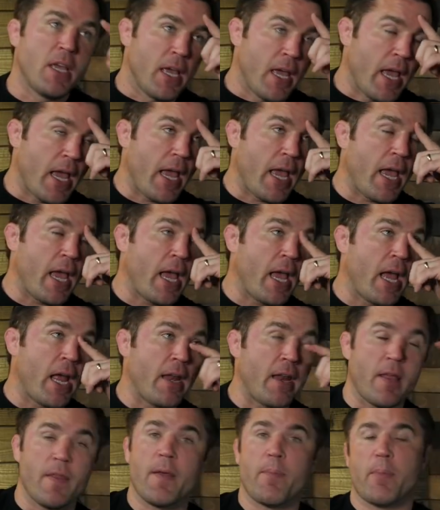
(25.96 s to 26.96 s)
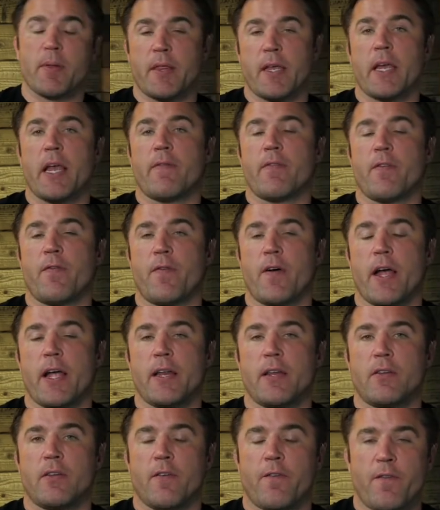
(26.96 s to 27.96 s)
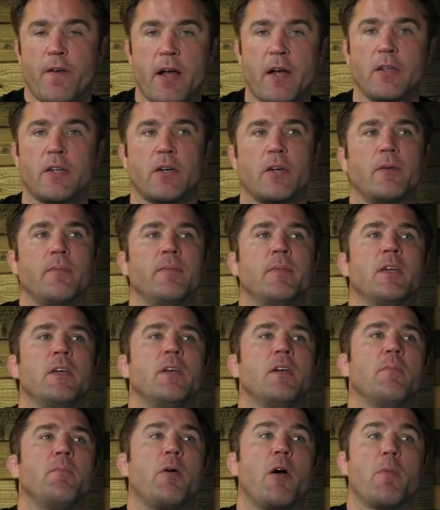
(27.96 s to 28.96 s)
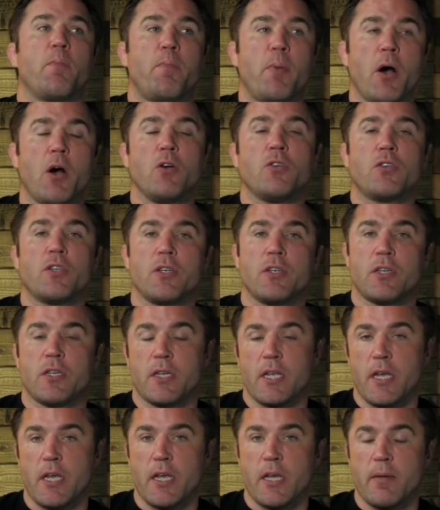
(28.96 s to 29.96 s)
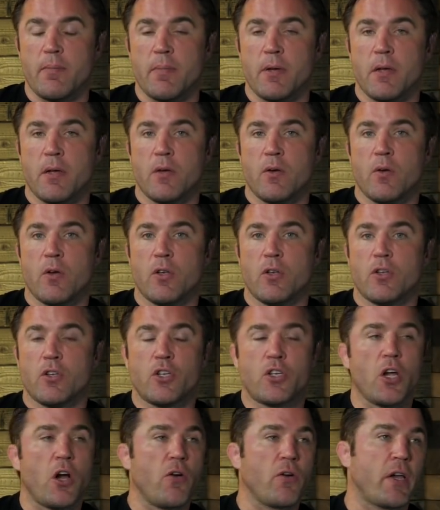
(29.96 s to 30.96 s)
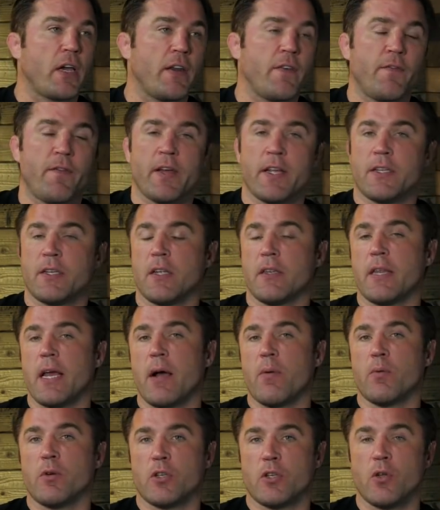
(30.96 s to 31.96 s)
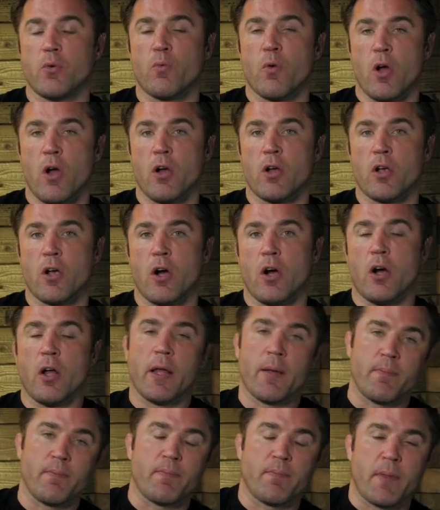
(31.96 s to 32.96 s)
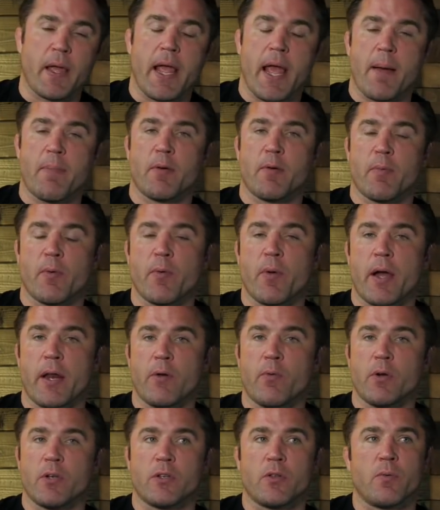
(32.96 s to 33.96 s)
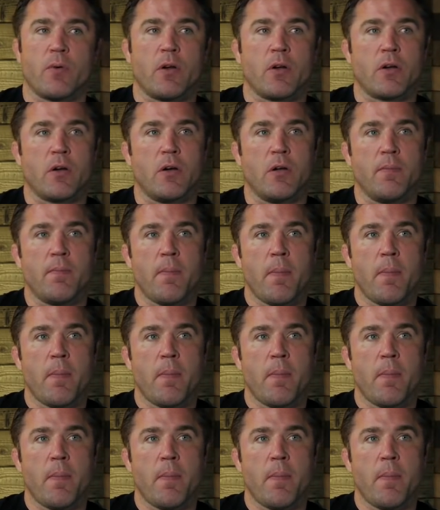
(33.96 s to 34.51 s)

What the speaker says: But they gave the fight to Felder. Barboza's team, so convinced that that was the wrong call, and they happen to be right, it was the wrong call,